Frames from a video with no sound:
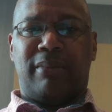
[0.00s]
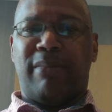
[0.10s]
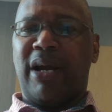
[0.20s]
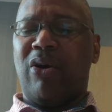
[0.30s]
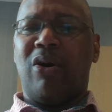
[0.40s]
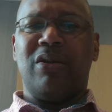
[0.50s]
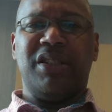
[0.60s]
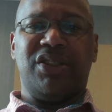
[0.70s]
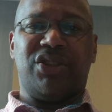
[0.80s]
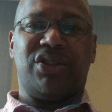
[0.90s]
by all
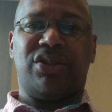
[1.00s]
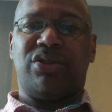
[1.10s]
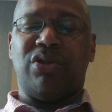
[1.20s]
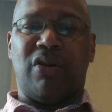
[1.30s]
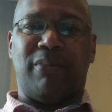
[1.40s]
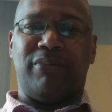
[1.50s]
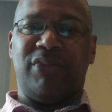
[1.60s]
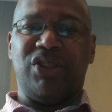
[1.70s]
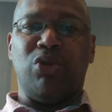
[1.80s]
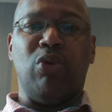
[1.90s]
this storm,
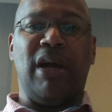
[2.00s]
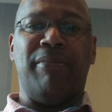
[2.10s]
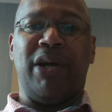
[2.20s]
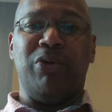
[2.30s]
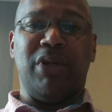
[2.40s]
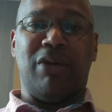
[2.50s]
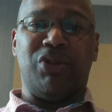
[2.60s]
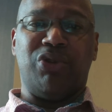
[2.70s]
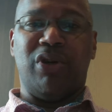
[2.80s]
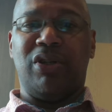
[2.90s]
this hula baloo that
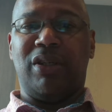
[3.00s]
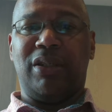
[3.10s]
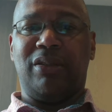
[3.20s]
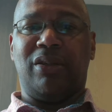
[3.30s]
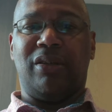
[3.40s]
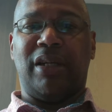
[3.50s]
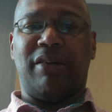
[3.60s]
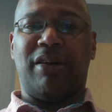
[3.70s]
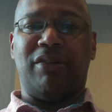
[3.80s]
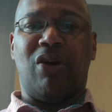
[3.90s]
was going on,
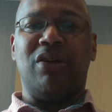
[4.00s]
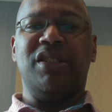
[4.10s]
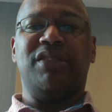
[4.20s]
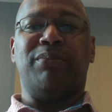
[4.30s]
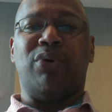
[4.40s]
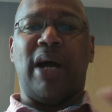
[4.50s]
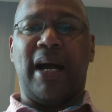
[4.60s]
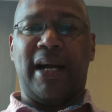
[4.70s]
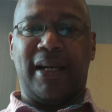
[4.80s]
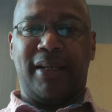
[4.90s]
around, all this
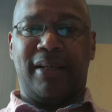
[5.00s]
brouhaha.